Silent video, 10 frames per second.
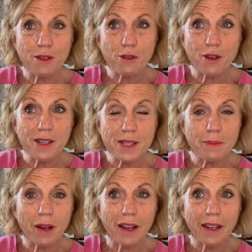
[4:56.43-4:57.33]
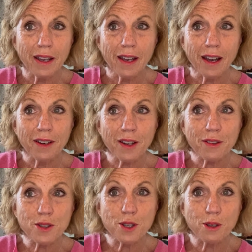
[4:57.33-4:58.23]
increased by
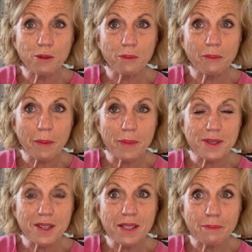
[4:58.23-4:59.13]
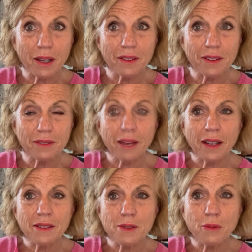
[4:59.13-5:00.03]
another two members this month,
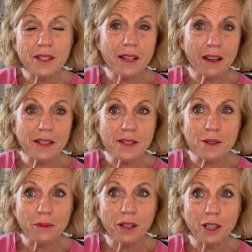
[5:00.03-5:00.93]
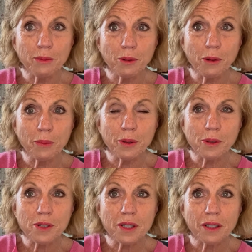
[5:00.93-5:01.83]
and we're delighted to welcome you on
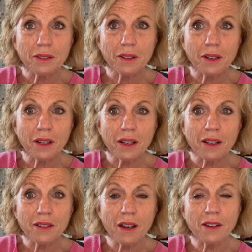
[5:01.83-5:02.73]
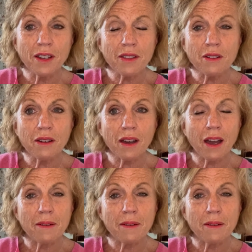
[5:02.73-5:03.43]
board. Another